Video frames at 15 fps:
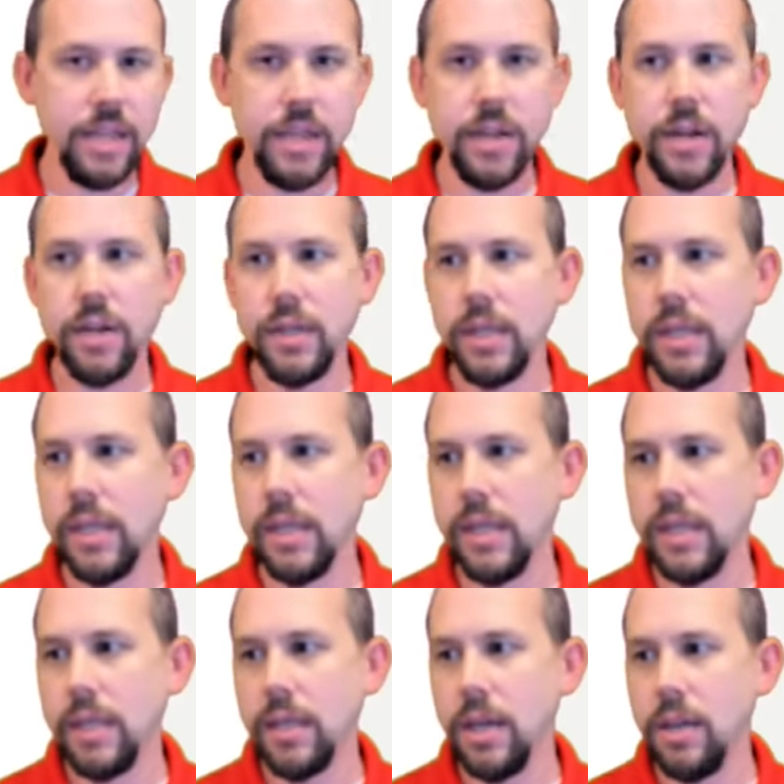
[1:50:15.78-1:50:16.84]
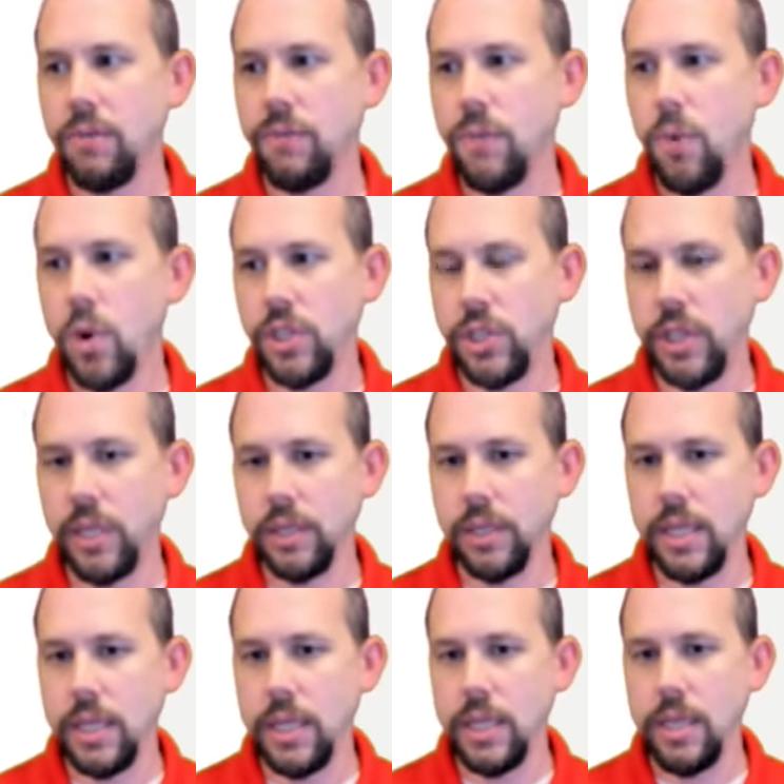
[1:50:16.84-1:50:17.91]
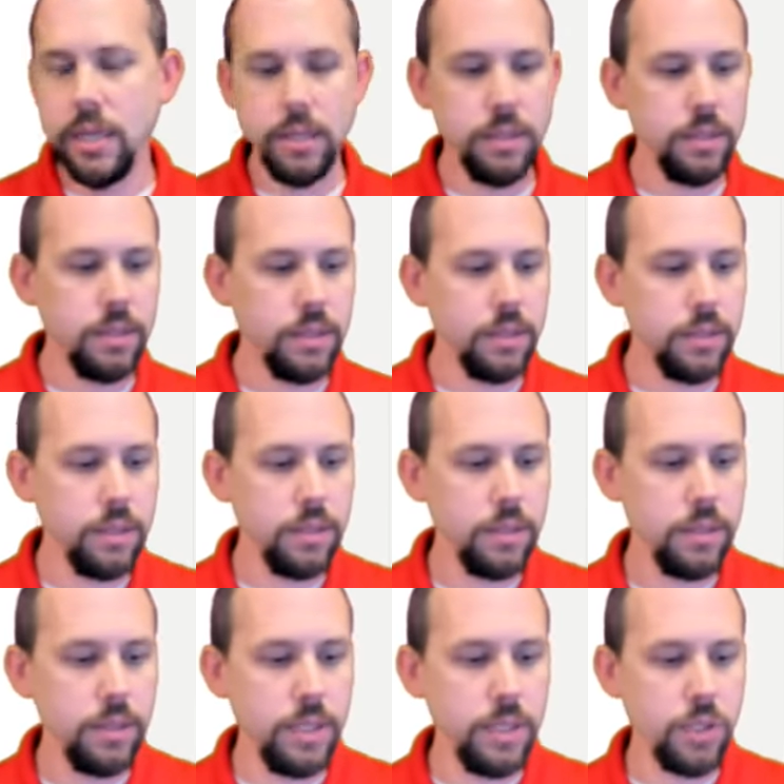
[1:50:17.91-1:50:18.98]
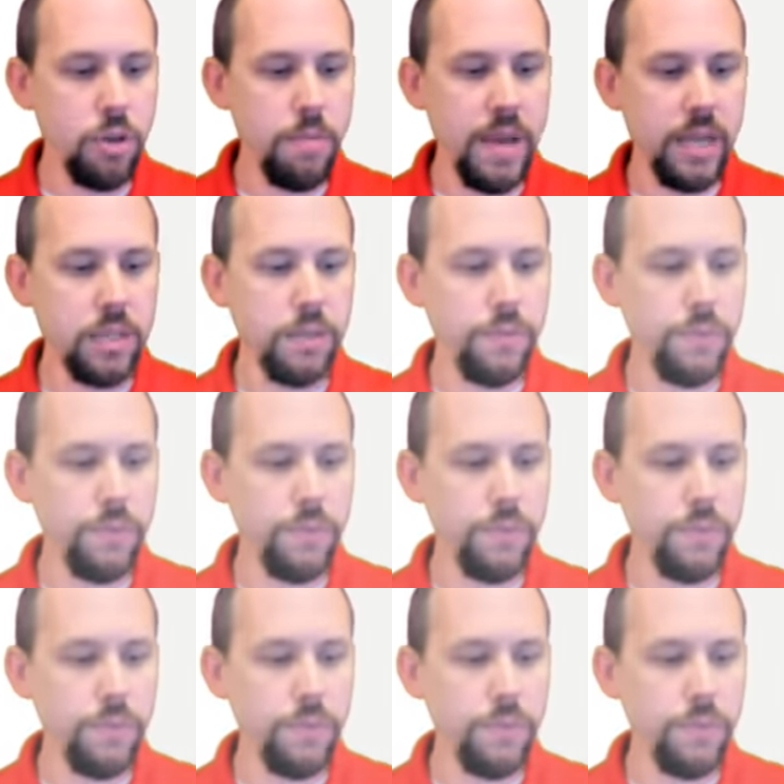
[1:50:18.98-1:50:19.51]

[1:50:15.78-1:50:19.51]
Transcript: of here. Unfortunately, let's go back to